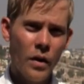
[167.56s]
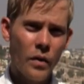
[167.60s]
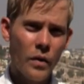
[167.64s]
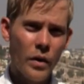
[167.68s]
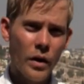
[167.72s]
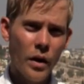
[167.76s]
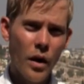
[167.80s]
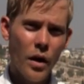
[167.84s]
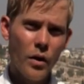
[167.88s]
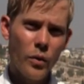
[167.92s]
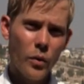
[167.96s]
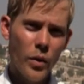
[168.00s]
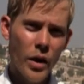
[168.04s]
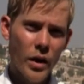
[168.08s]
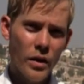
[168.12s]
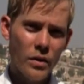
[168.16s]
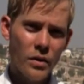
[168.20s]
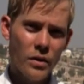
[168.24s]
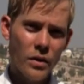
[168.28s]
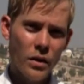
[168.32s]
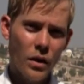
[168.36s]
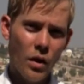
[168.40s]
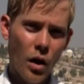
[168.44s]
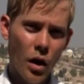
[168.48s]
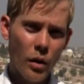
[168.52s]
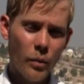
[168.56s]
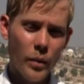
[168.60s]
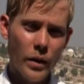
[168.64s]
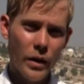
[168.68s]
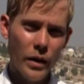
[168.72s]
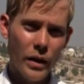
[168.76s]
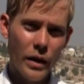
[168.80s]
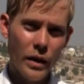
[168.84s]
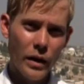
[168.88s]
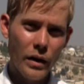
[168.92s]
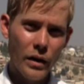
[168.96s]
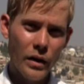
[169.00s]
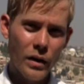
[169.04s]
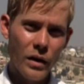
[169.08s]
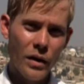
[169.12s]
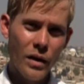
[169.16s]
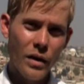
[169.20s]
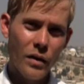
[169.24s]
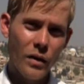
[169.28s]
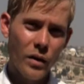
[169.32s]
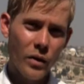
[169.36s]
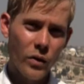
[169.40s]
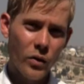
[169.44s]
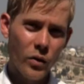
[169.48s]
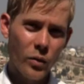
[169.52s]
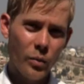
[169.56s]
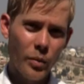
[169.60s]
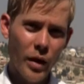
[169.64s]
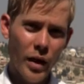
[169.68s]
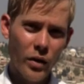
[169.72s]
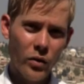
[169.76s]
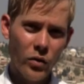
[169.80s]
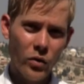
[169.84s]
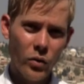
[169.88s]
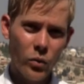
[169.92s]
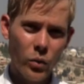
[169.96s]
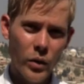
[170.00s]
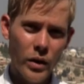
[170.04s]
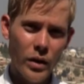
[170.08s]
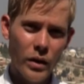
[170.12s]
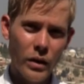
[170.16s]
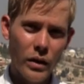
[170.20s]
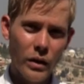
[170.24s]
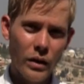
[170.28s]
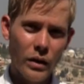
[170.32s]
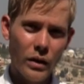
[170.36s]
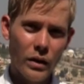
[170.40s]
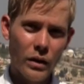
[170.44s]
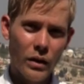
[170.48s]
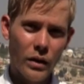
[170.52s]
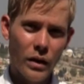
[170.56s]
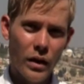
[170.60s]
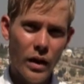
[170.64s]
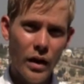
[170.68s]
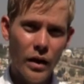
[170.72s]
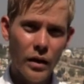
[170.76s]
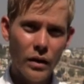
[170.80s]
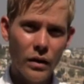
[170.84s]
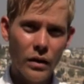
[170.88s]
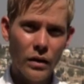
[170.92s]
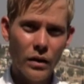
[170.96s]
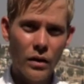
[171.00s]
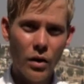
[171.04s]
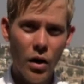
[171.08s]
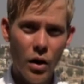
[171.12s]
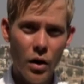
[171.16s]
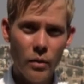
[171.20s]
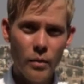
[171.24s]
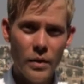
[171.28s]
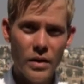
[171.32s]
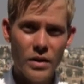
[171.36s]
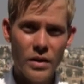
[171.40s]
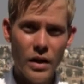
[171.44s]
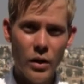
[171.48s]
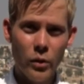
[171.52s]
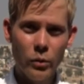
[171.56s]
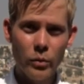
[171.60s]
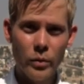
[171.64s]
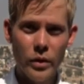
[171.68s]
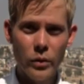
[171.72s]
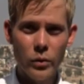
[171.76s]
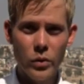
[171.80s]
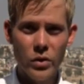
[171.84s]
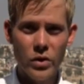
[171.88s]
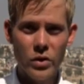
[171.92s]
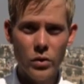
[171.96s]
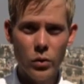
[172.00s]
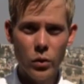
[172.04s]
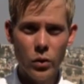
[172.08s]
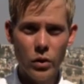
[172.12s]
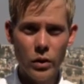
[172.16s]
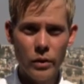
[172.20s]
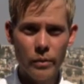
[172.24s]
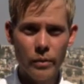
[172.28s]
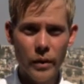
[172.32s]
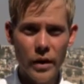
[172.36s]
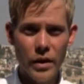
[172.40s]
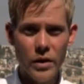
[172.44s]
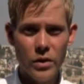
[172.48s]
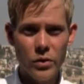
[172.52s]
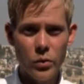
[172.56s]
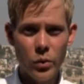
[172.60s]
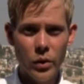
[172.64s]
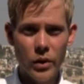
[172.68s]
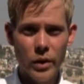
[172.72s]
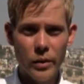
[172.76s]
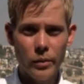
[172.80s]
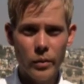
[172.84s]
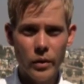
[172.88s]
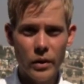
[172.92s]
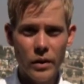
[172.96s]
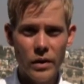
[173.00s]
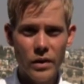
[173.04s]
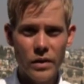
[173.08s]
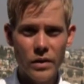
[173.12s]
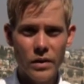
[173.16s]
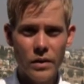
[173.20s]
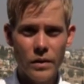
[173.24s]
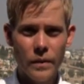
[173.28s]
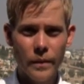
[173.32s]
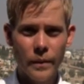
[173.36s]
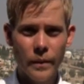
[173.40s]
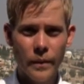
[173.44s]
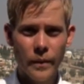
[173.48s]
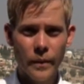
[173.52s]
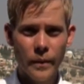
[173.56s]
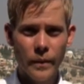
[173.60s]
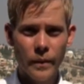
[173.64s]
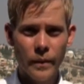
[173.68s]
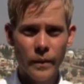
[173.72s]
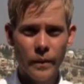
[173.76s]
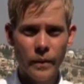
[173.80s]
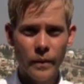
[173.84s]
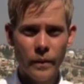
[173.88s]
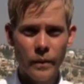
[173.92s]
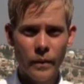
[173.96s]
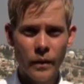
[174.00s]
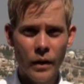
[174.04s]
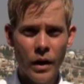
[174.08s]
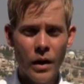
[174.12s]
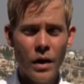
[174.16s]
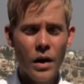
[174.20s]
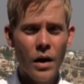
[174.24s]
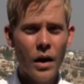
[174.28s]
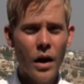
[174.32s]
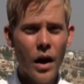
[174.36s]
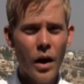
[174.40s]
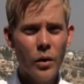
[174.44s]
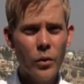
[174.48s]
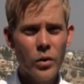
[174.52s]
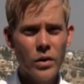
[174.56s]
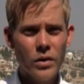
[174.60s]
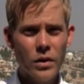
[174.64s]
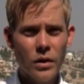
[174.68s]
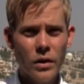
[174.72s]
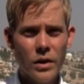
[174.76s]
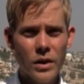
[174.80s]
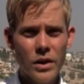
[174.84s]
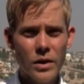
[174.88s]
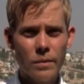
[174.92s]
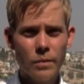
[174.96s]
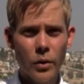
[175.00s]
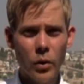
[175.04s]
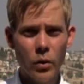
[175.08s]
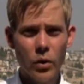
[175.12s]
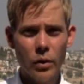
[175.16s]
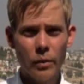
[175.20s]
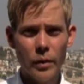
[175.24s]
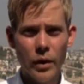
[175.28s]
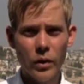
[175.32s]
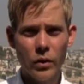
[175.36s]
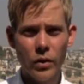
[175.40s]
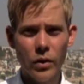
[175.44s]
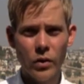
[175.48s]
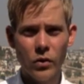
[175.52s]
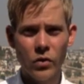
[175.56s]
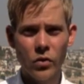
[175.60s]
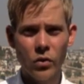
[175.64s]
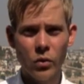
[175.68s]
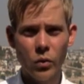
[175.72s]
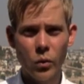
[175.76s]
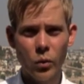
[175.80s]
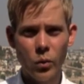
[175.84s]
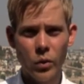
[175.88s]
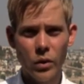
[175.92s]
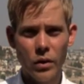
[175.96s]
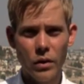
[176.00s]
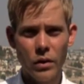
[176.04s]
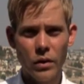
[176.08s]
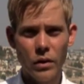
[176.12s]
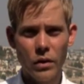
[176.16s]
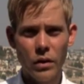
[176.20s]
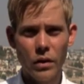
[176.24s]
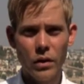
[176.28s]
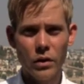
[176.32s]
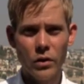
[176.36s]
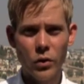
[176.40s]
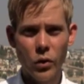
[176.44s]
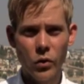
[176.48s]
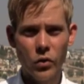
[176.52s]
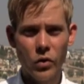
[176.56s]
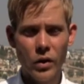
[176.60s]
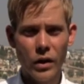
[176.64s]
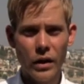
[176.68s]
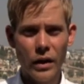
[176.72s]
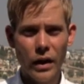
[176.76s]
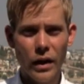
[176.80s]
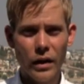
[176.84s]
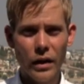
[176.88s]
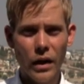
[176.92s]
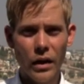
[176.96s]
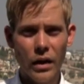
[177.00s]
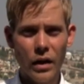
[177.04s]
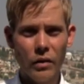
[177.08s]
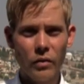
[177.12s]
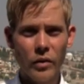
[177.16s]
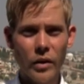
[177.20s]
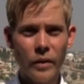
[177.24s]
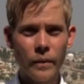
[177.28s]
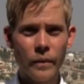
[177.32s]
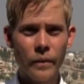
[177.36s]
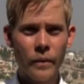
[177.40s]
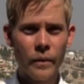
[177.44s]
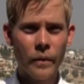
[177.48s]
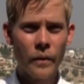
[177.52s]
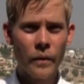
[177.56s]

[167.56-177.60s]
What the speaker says: The unrest culminated this past weekend, and calm has now been restored by Israeli police. I recently spoke about this with Yossi Klein Halevi,